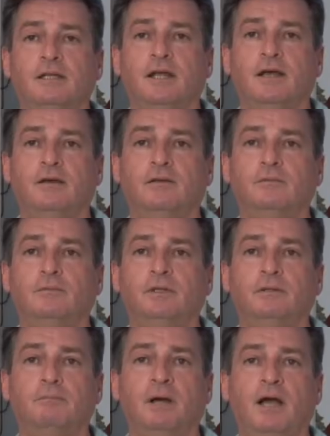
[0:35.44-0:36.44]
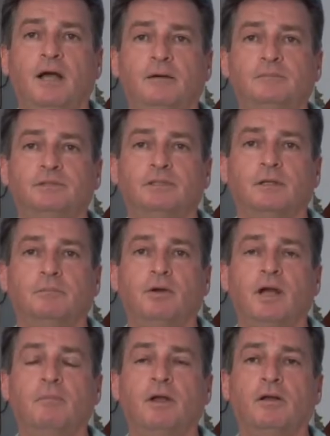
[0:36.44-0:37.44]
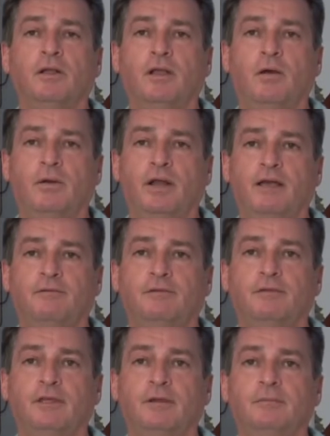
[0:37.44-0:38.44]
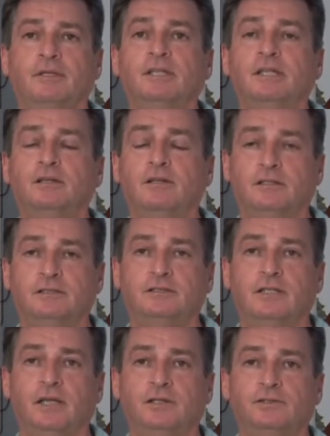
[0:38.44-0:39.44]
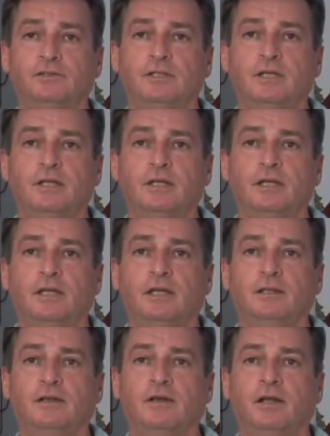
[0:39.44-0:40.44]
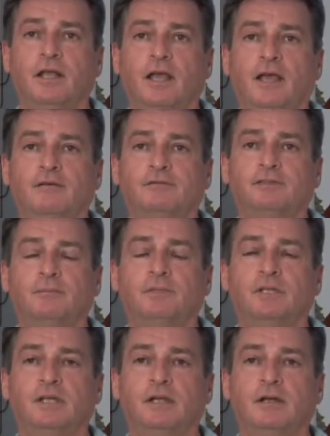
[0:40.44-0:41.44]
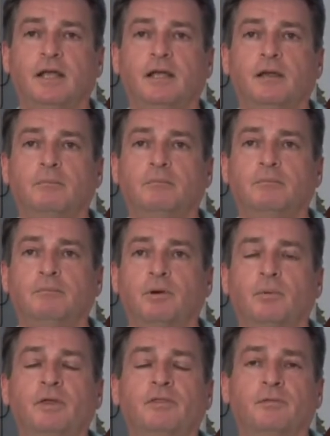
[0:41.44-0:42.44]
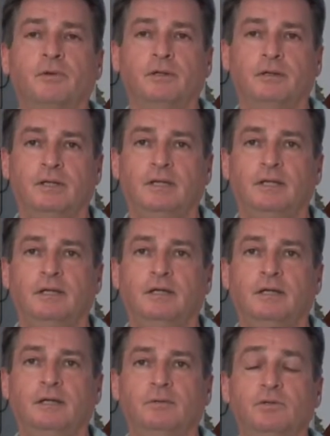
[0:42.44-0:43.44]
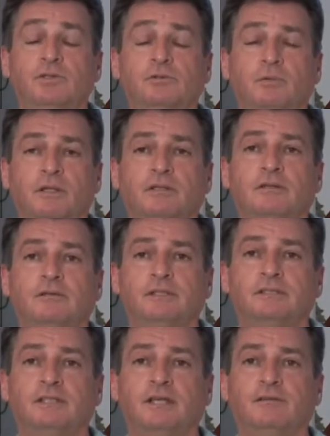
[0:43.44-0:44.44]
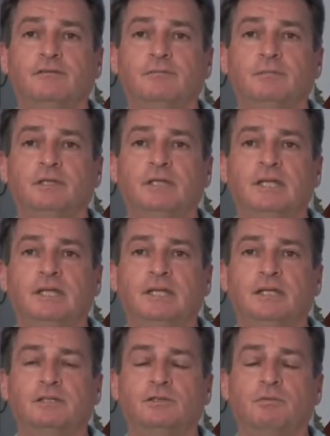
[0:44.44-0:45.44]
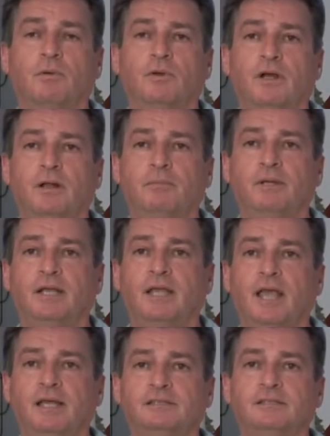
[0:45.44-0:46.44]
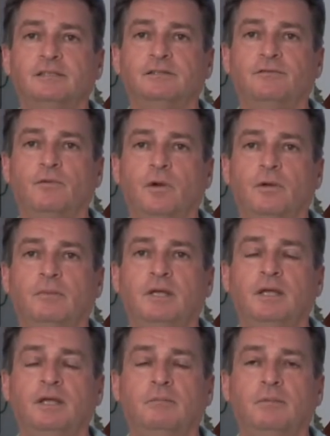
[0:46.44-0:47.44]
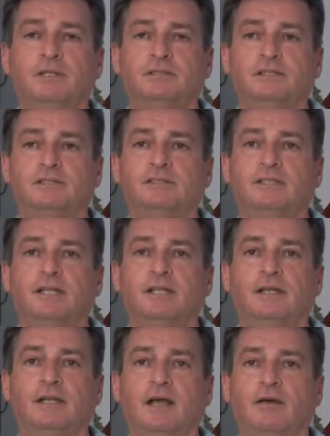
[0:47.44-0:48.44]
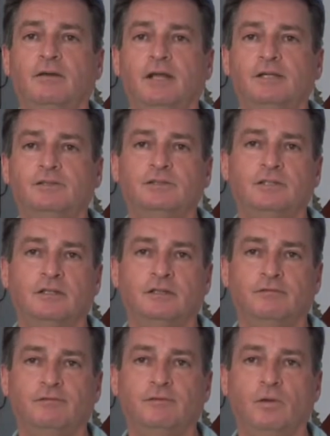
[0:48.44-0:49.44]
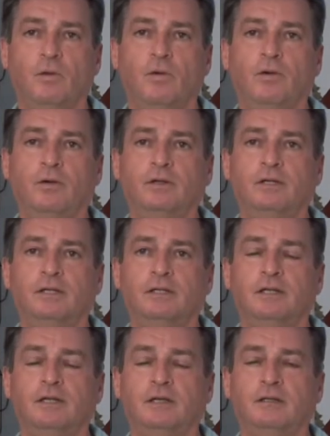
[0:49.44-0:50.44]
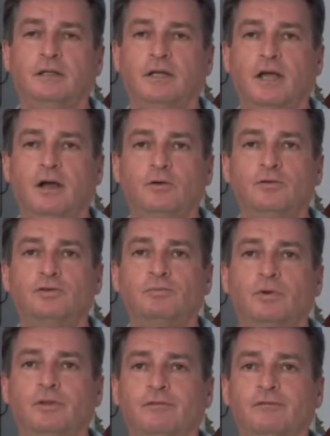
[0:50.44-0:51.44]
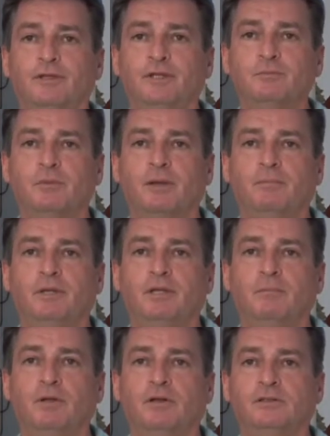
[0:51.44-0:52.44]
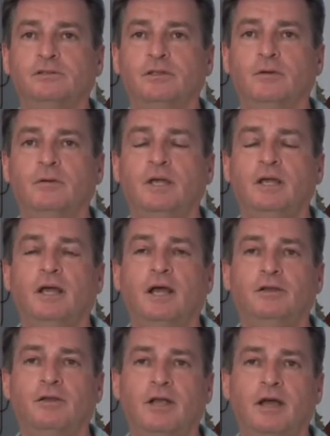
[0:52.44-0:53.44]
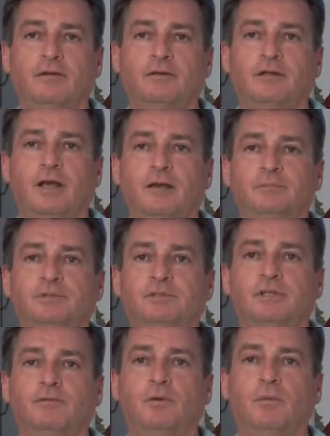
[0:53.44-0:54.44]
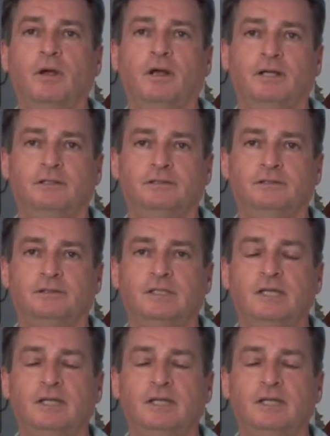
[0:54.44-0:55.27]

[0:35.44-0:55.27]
Now, the bombs are primarily going after them in the adult stage, and they're going to have something in it like a pyrethrin, uh, which is relatively safe, but it's throwing it up in a gaseous form. Plus, it's settling down not just on the floor and on the, the couch where the fleas might be, but also on your countertops and everywhere else.